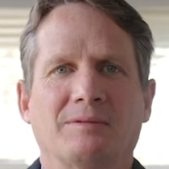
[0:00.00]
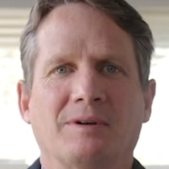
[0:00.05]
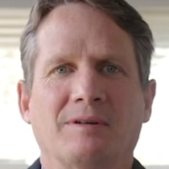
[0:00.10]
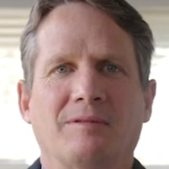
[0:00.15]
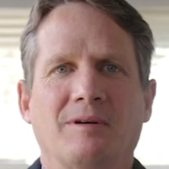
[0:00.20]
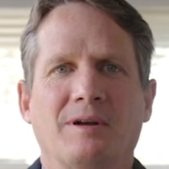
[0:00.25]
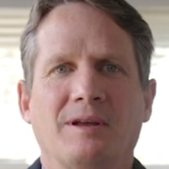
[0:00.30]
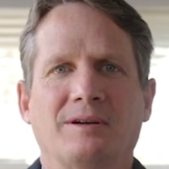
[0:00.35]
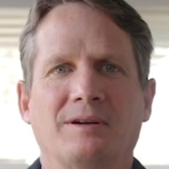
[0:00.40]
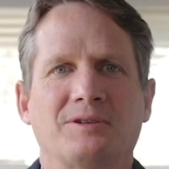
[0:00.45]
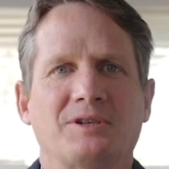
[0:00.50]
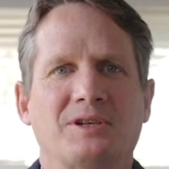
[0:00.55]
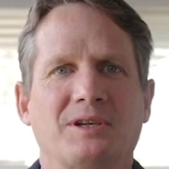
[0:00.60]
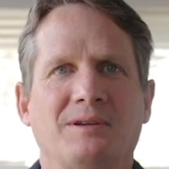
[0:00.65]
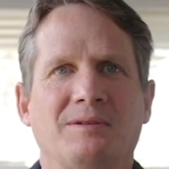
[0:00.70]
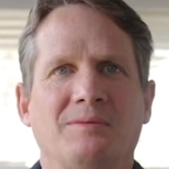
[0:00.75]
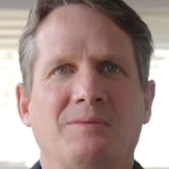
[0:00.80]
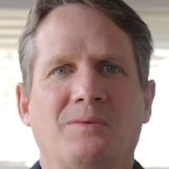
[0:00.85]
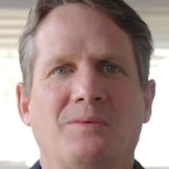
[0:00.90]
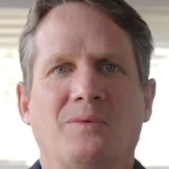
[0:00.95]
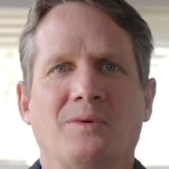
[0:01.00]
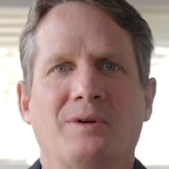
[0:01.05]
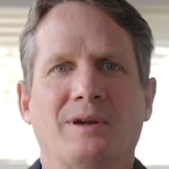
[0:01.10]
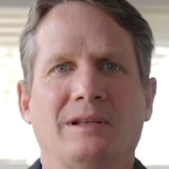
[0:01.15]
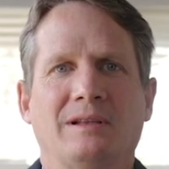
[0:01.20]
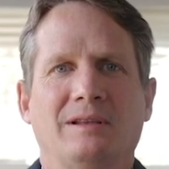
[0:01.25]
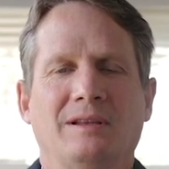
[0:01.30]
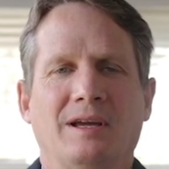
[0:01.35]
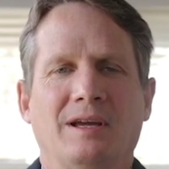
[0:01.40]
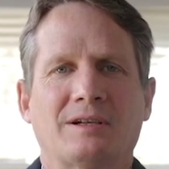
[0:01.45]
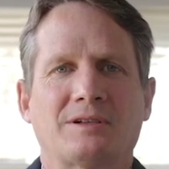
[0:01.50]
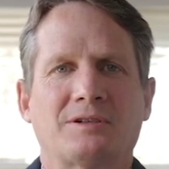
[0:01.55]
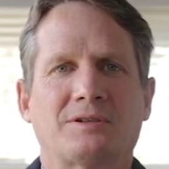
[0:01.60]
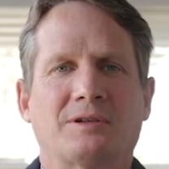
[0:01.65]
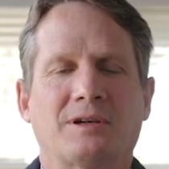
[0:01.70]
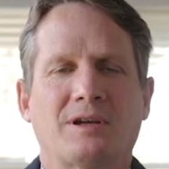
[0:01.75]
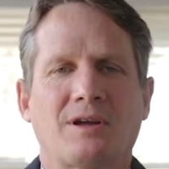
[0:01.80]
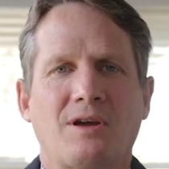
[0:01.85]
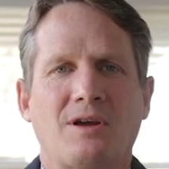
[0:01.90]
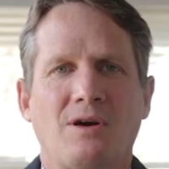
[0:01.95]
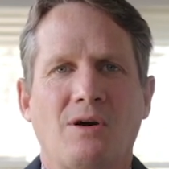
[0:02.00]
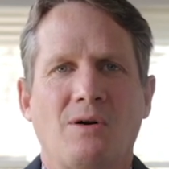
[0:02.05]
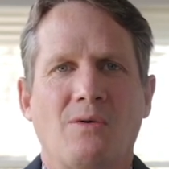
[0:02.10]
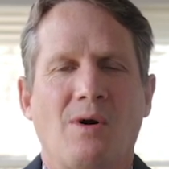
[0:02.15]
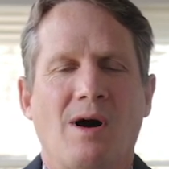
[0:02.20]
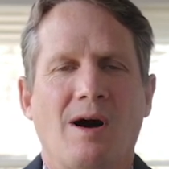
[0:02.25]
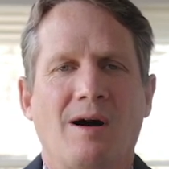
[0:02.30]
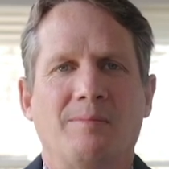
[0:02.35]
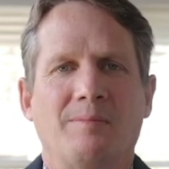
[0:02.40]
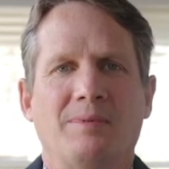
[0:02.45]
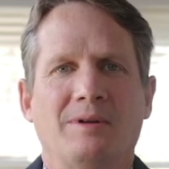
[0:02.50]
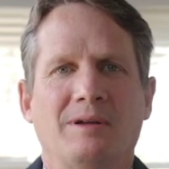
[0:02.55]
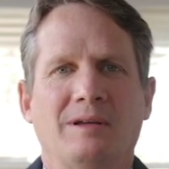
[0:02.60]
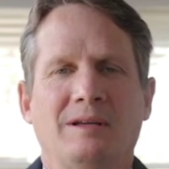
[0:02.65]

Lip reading: River Energy, we're an electric co-op